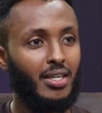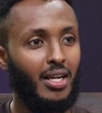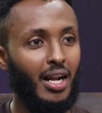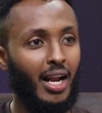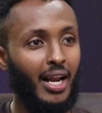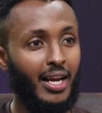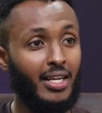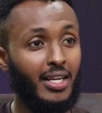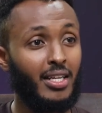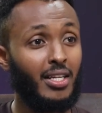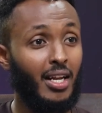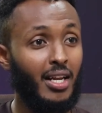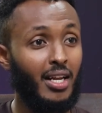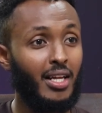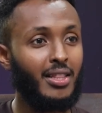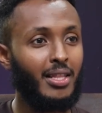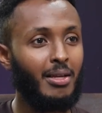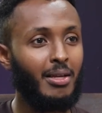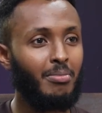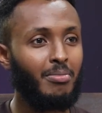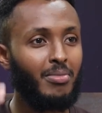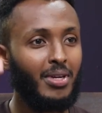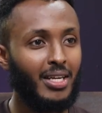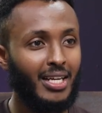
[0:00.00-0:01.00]
Like, let
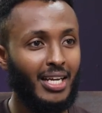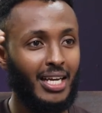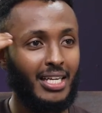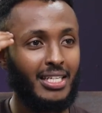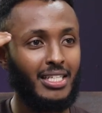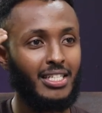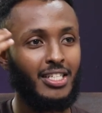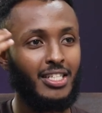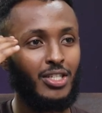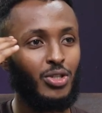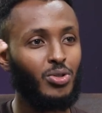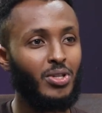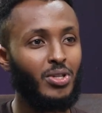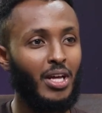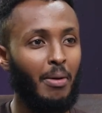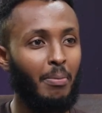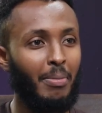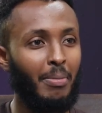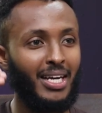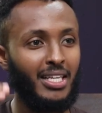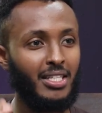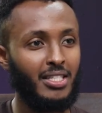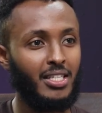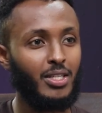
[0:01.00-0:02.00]
them get it into their
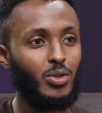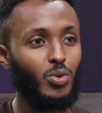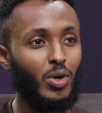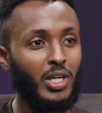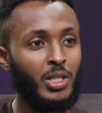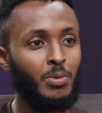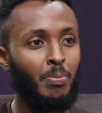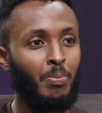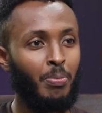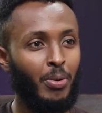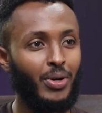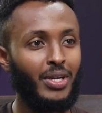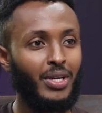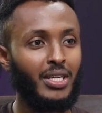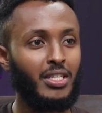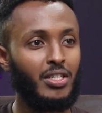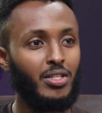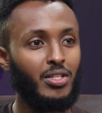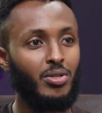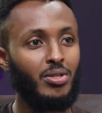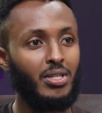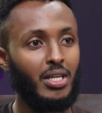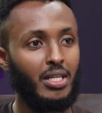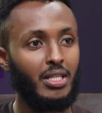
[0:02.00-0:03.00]
minds. At what
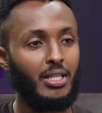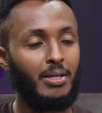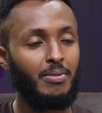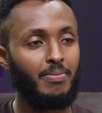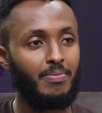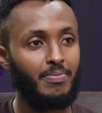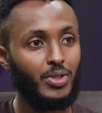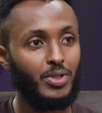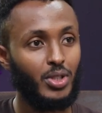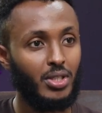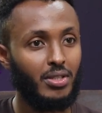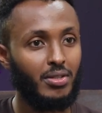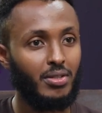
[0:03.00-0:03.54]
point do you tell them,